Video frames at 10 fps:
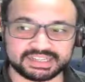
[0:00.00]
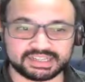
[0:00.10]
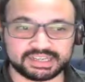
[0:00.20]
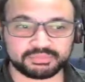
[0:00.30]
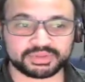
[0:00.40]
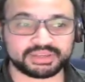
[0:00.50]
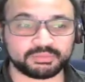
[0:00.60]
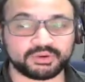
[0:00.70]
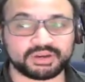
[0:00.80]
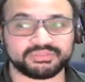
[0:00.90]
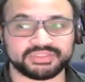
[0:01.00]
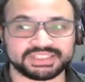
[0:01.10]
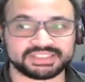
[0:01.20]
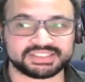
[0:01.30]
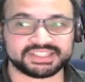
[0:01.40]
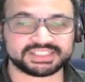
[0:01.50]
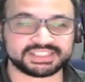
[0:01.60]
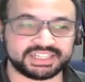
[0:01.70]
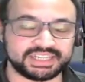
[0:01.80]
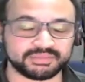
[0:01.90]
but then we're up for this CI/CD
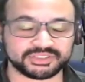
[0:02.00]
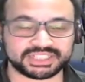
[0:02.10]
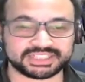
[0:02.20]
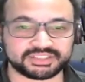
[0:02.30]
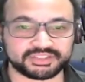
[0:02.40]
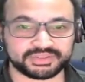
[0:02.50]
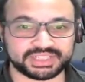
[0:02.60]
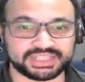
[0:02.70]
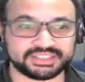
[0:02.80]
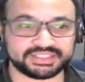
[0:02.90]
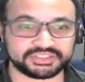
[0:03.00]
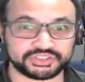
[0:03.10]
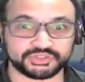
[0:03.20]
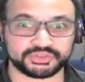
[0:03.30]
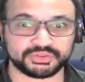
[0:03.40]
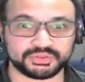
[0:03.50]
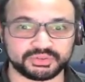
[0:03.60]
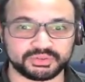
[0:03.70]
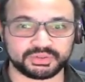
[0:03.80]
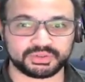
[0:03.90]
project to then ensure
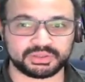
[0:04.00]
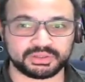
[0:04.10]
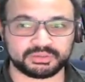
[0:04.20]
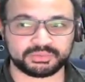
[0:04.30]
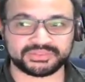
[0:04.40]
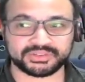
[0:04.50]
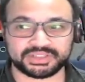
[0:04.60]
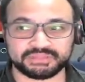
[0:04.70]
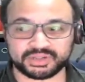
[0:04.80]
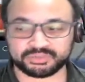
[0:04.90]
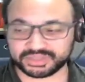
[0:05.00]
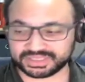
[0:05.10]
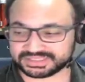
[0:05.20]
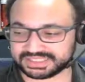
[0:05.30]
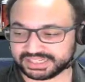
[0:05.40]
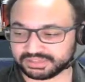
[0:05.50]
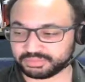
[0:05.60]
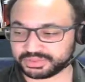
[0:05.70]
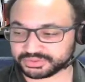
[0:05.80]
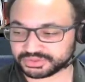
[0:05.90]
we've got the appropriate container
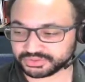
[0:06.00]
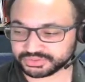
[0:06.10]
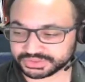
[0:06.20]
build tools.